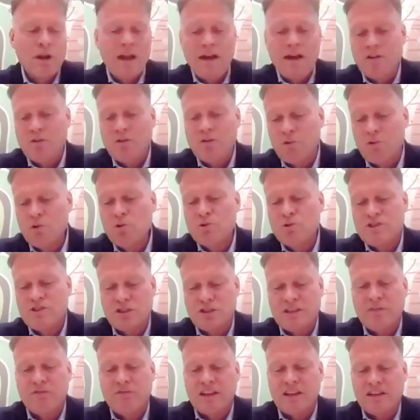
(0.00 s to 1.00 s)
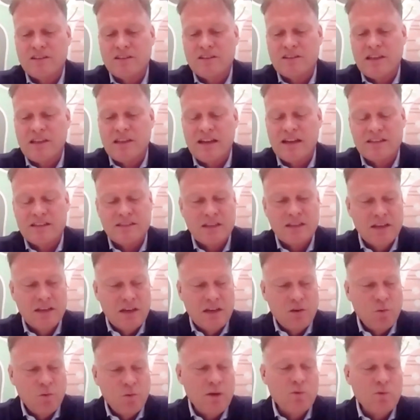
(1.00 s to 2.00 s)
have a root certificate that
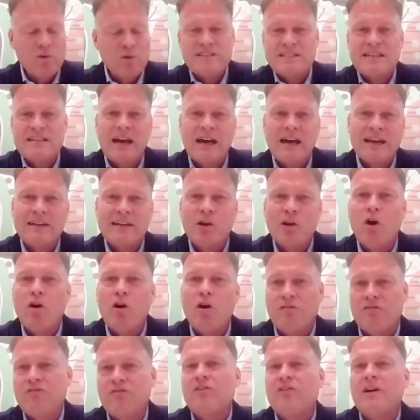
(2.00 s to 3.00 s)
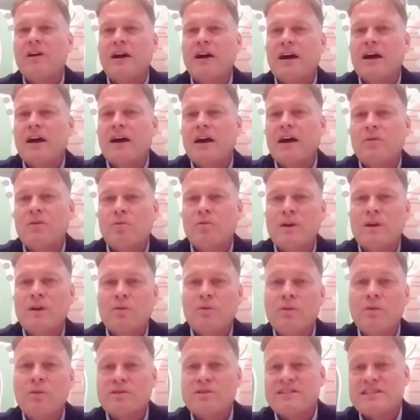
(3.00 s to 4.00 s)
we will sign off. We
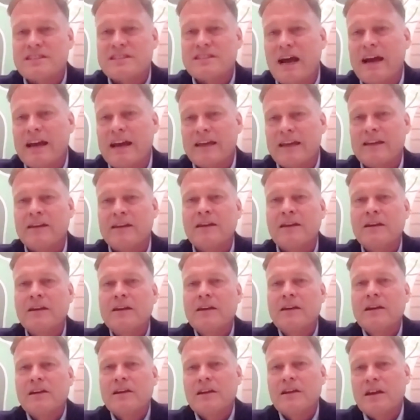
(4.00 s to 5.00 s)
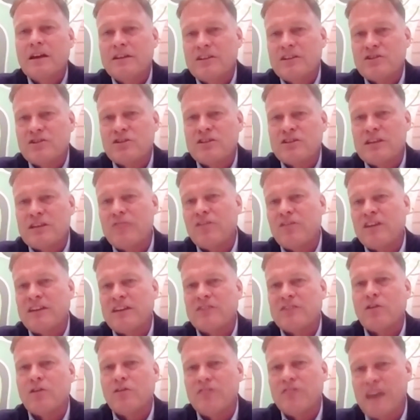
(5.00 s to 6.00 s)
will sign the certificate
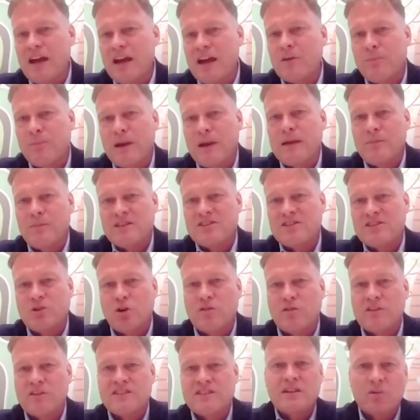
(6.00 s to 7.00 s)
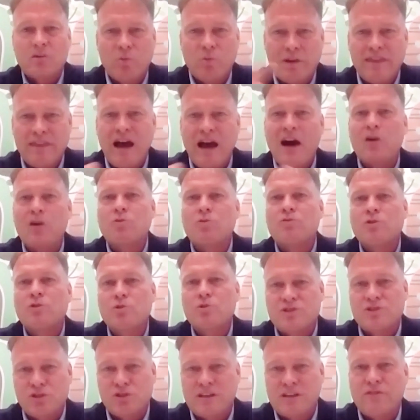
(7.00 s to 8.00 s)
of their payment service with our
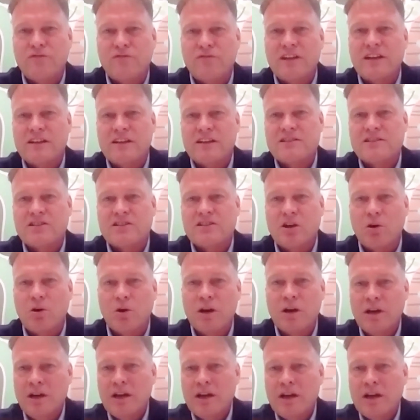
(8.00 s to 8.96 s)
root certificate. So